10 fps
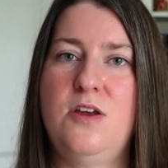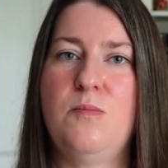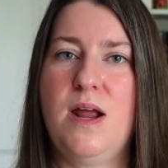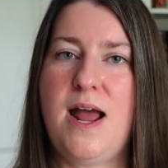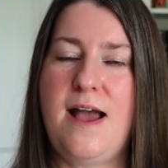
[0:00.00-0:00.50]
you
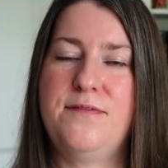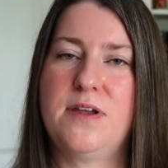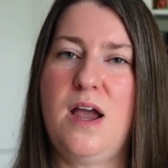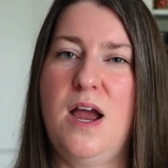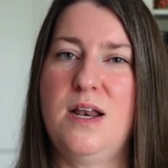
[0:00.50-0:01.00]
might have to
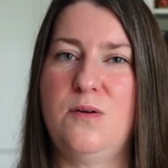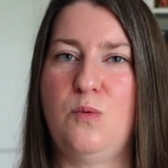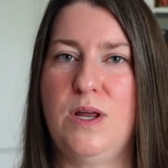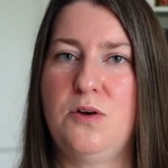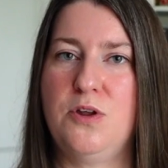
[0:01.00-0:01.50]
kind of
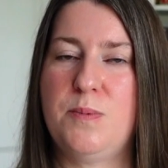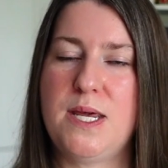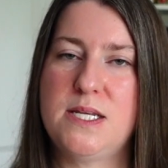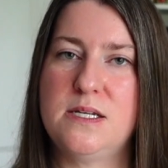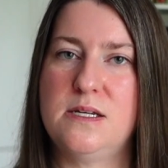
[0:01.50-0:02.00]
wiggle the
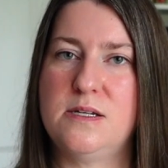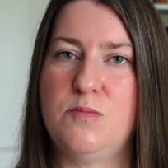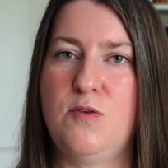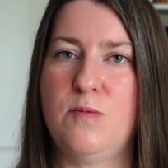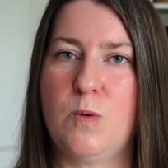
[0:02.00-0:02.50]
pieces and
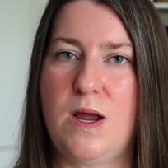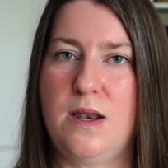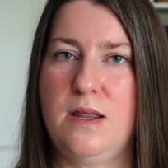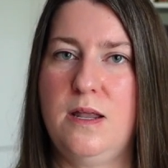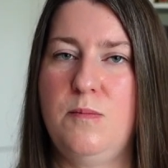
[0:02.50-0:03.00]
move them
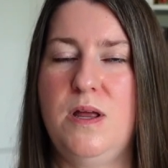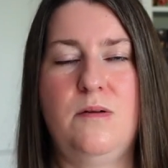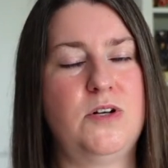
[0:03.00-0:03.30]
around a little bit,